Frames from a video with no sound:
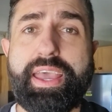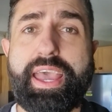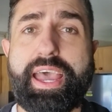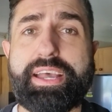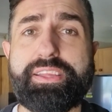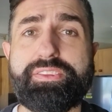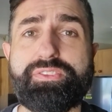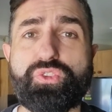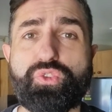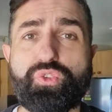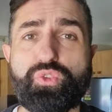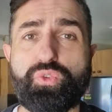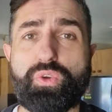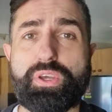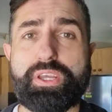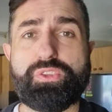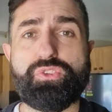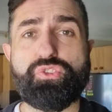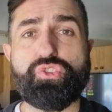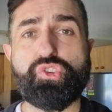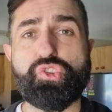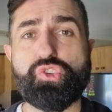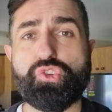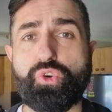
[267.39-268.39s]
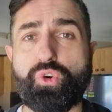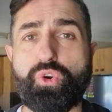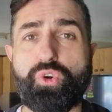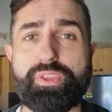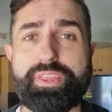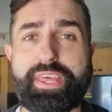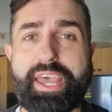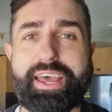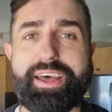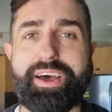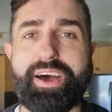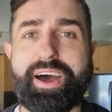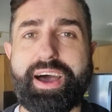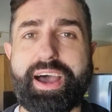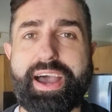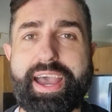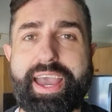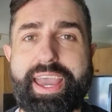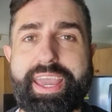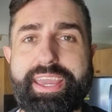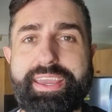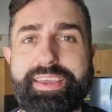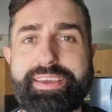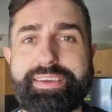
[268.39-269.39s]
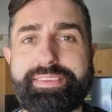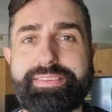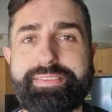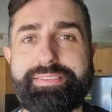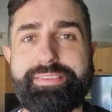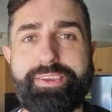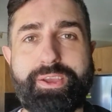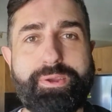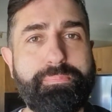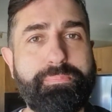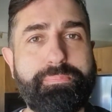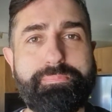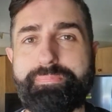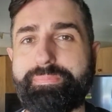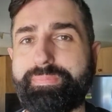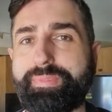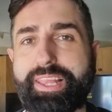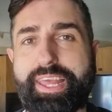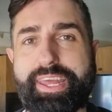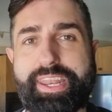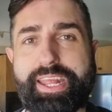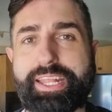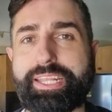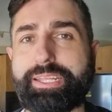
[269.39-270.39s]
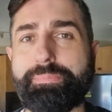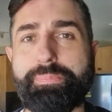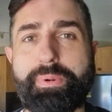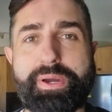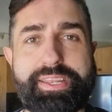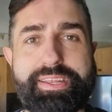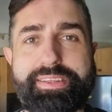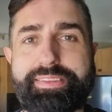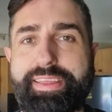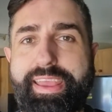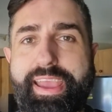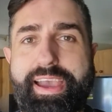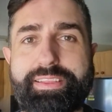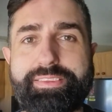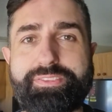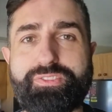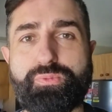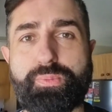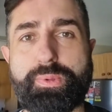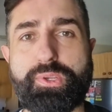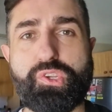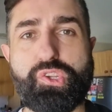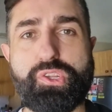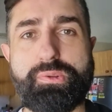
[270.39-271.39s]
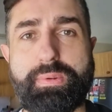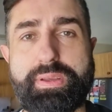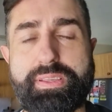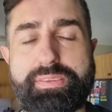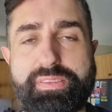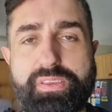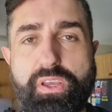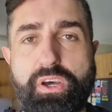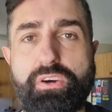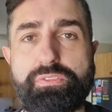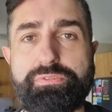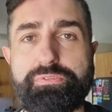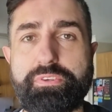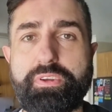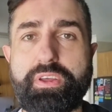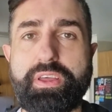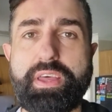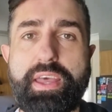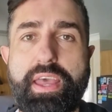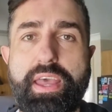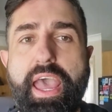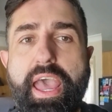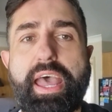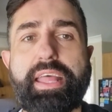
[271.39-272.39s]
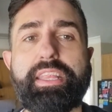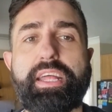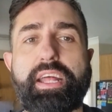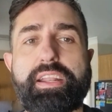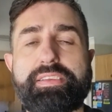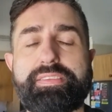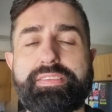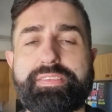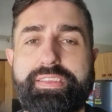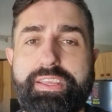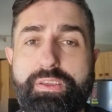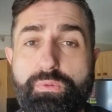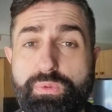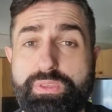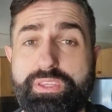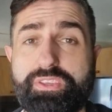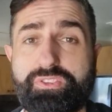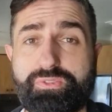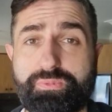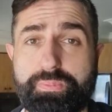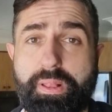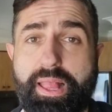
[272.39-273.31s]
and to ensure that I don't let anybody down, especially myself, and that I stick with this